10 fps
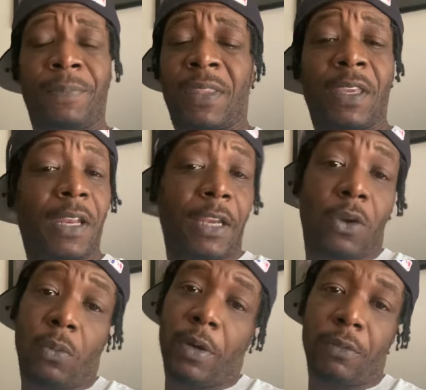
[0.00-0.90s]
It ain't
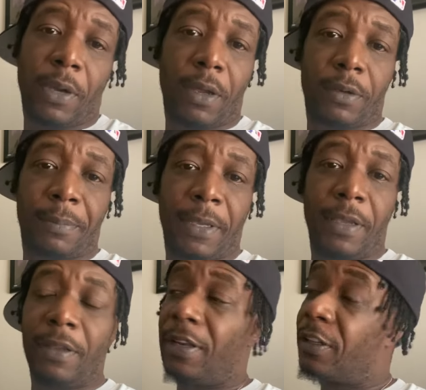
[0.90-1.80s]
nowhere around it, man.
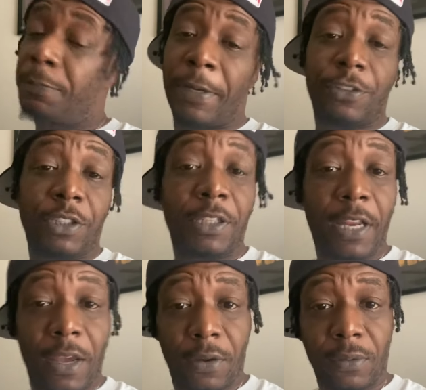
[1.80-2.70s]
And especially
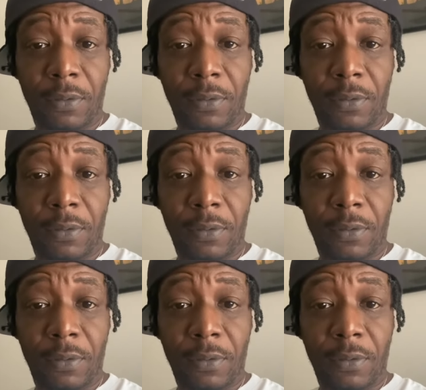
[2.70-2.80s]
now.